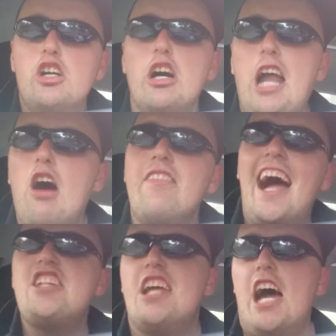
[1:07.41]
Good old
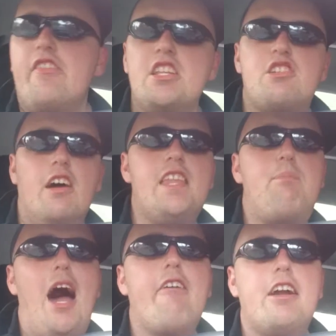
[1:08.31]
Nigel Evans from the
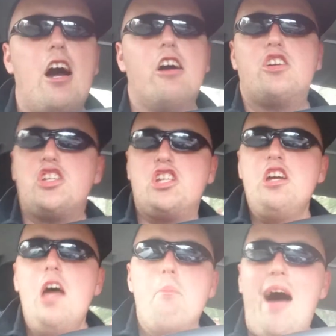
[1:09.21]
Paradox
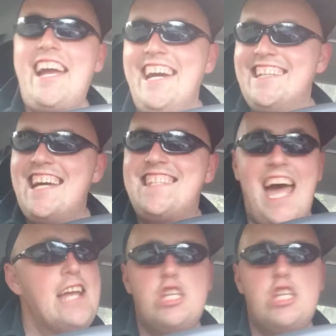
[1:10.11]
back in the day.